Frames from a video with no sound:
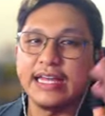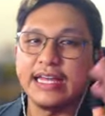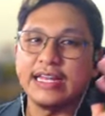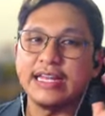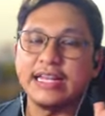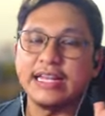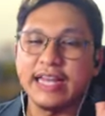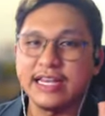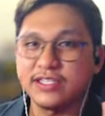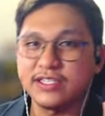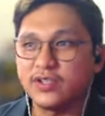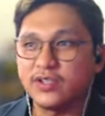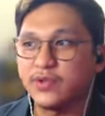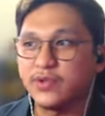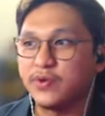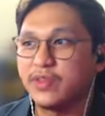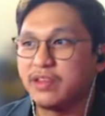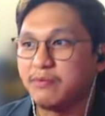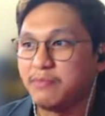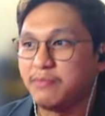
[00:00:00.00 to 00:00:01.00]
And let's
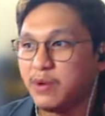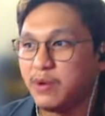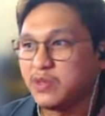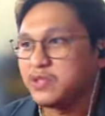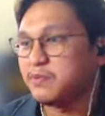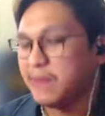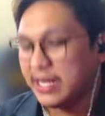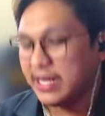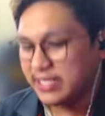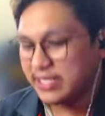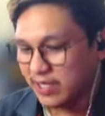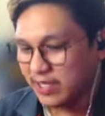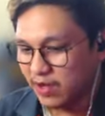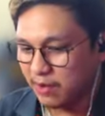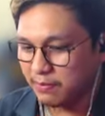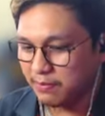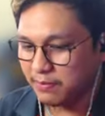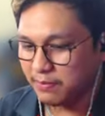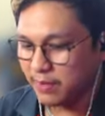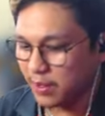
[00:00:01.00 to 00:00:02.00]
do the most basic
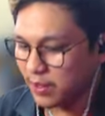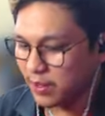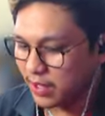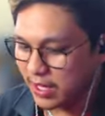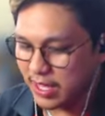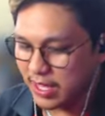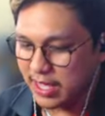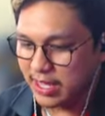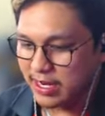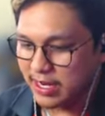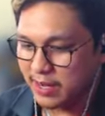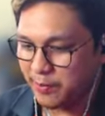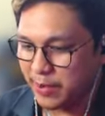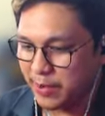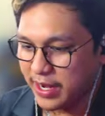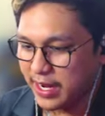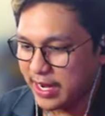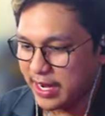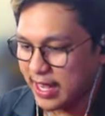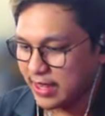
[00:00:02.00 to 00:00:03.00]
combo na
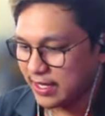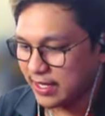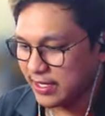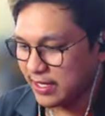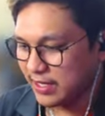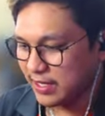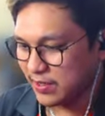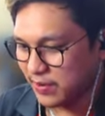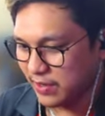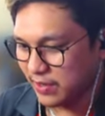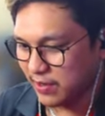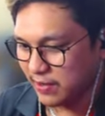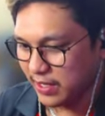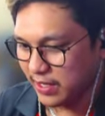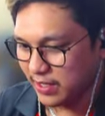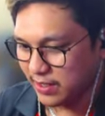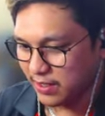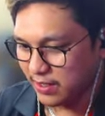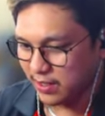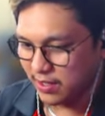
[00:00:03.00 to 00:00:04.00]
pwede natin ditong
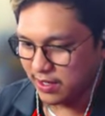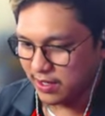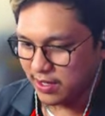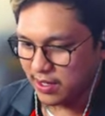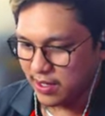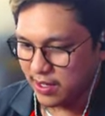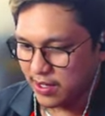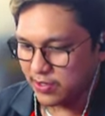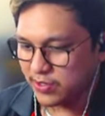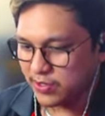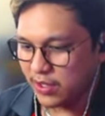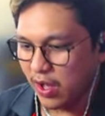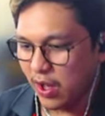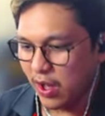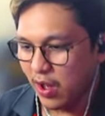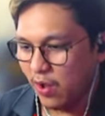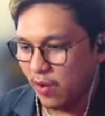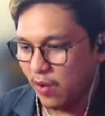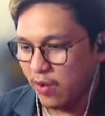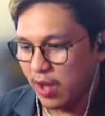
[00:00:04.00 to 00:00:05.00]
gawin.
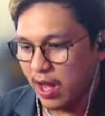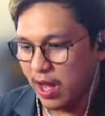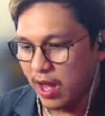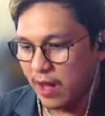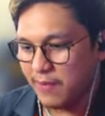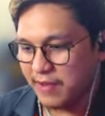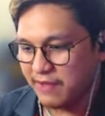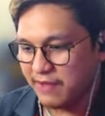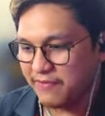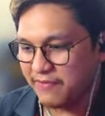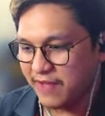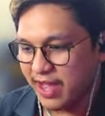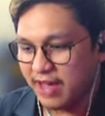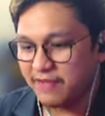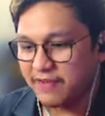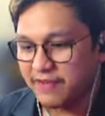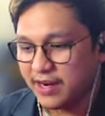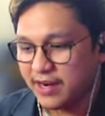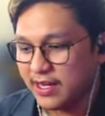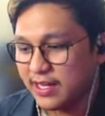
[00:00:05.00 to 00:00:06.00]
So if
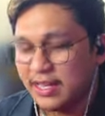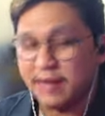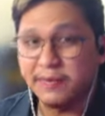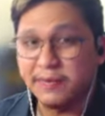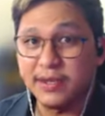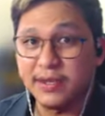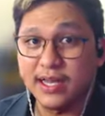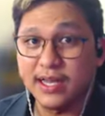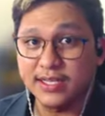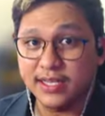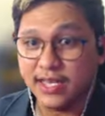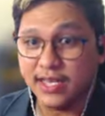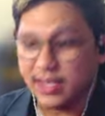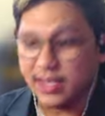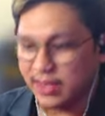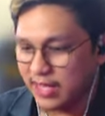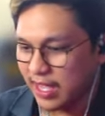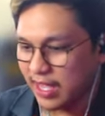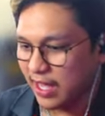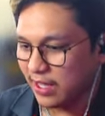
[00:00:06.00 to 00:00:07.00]
ever ang kalaban nasa
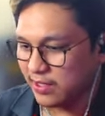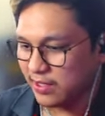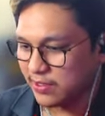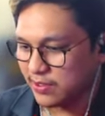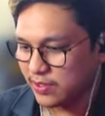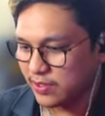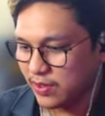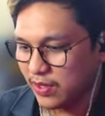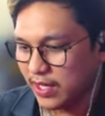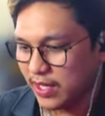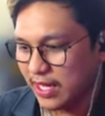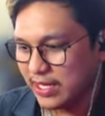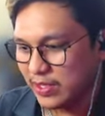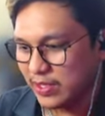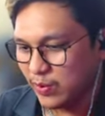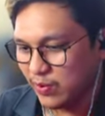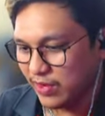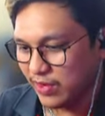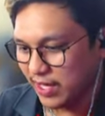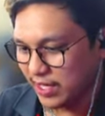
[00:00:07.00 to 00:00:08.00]
gitna, so you
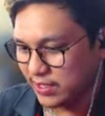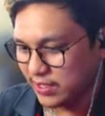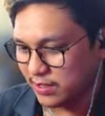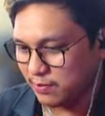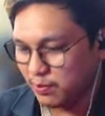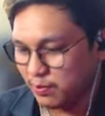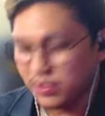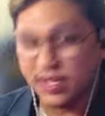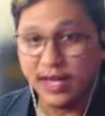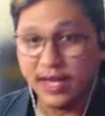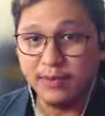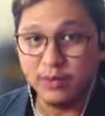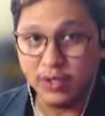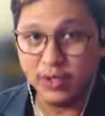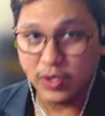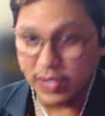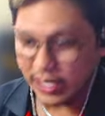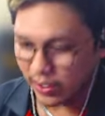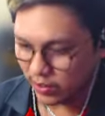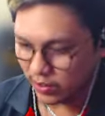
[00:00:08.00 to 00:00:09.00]
can do this. Puntahan
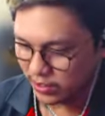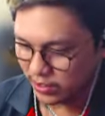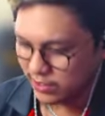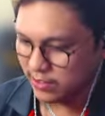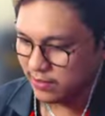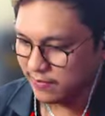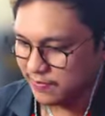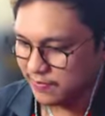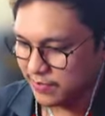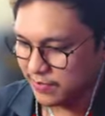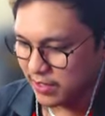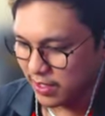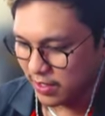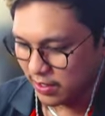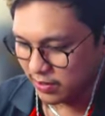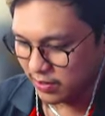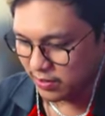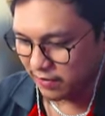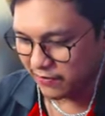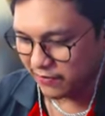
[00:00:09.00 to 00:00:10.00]
mo yung likod.
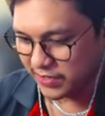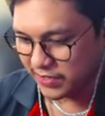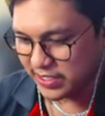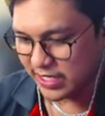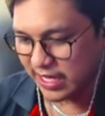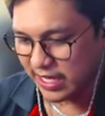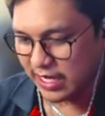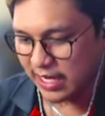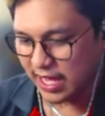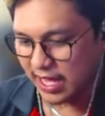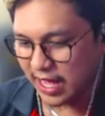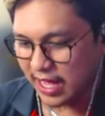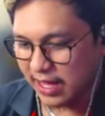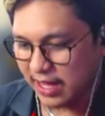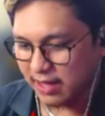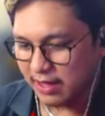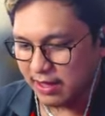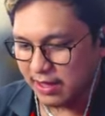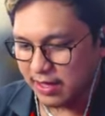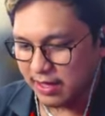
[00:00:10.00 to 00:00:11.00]
So first skill
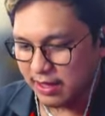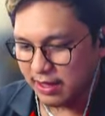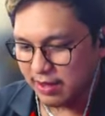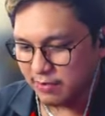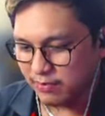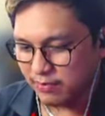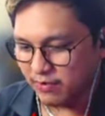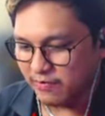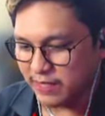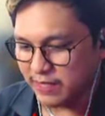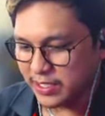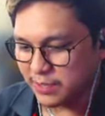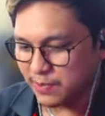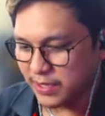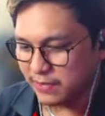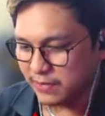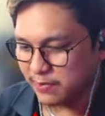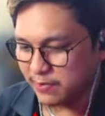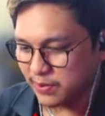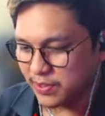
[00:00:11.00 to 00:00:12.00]
ka, movement
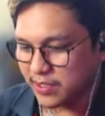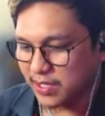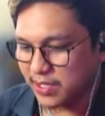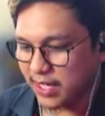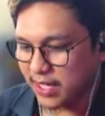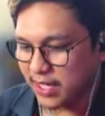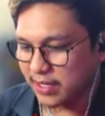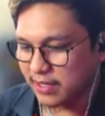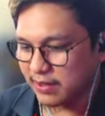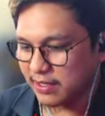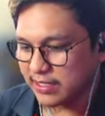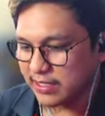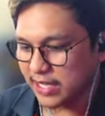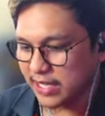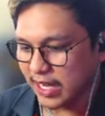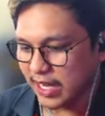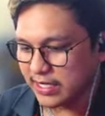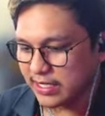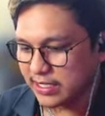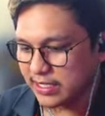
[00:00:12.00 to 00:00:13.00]
speed boosted.
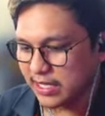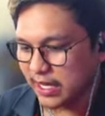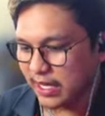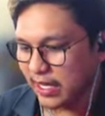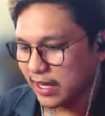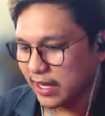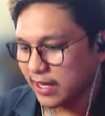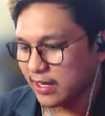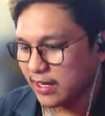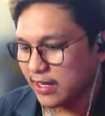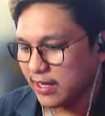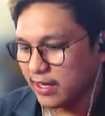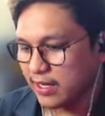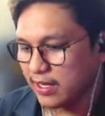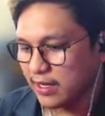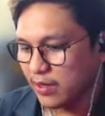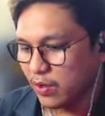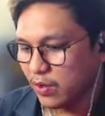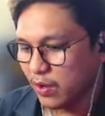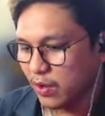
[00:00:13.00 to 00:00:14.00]
Second skill,
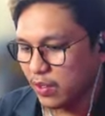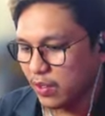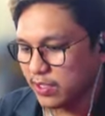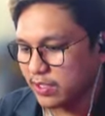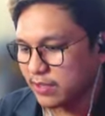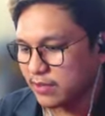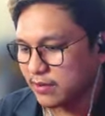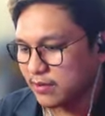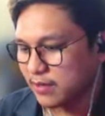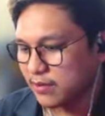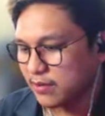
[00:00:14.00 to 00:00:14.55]
ult.